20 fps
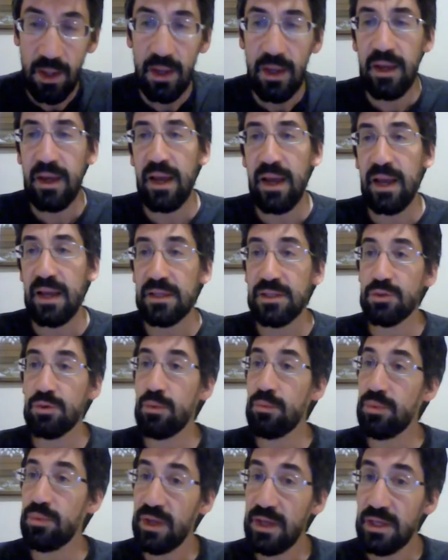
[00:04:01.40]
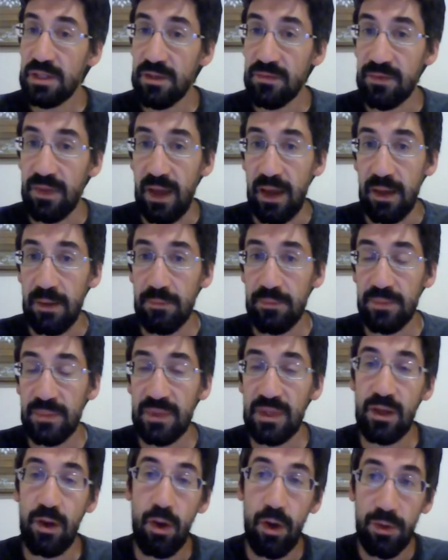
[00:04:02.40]
And so in place of that,
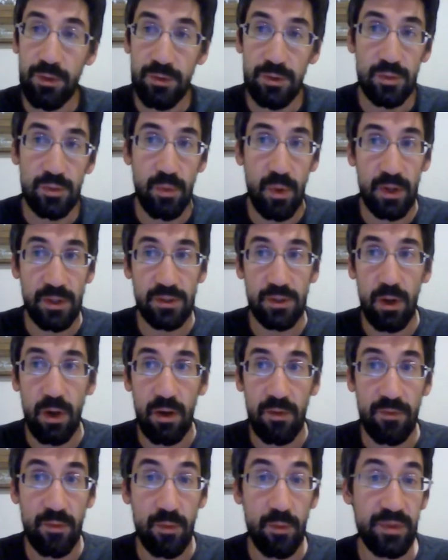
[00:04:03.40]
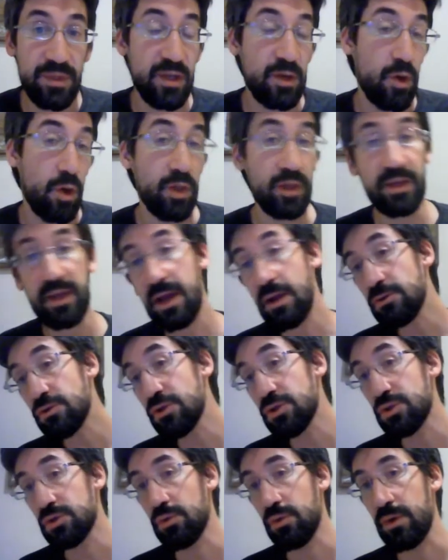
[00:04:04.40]
the authors want to offer what they call a counter
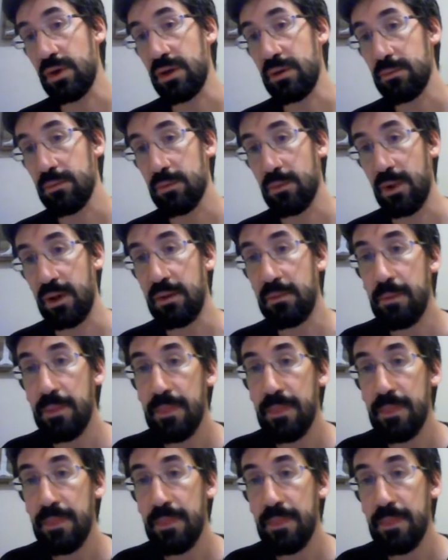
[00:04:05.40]
story, right?